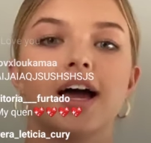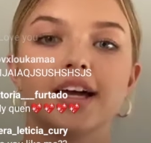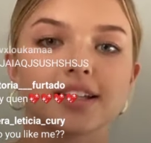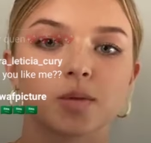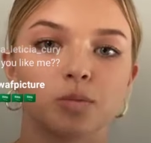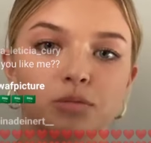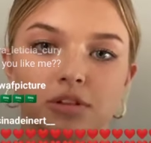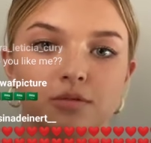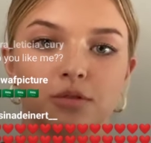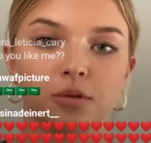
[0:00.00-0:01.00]
hate
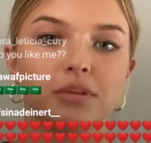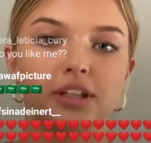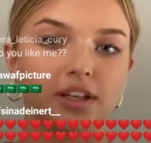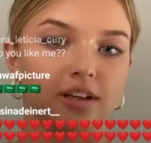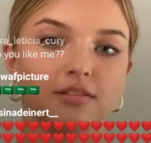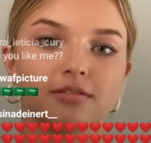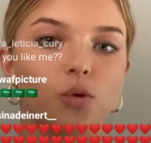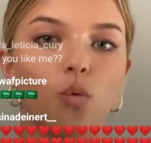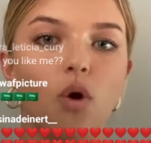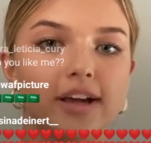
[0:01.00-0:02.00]
someone for being
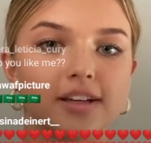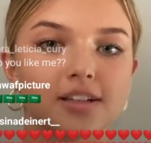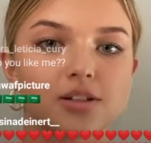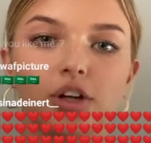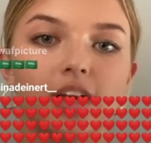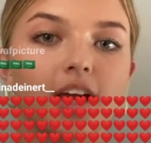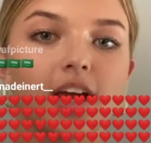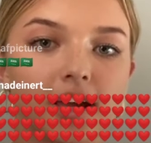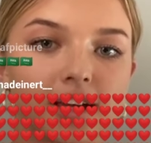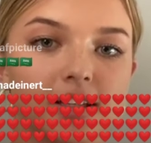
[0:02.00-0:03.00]
white, or you
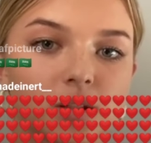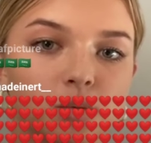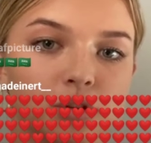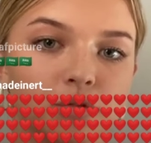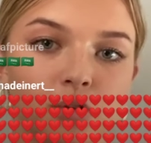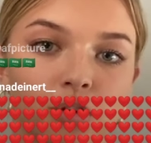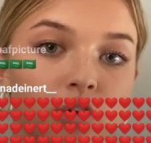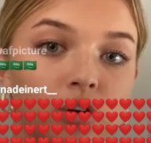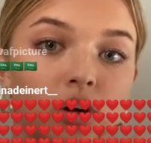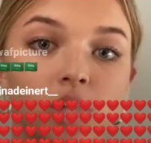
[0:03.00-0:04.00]
can't hate someone for
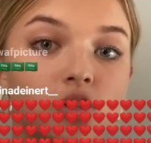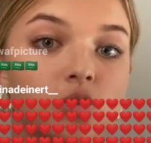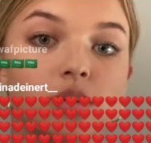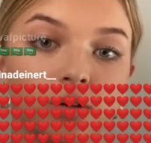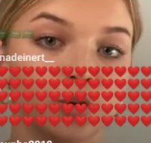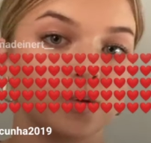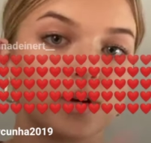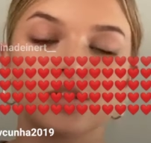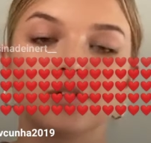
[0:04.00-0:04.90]
their country, their race.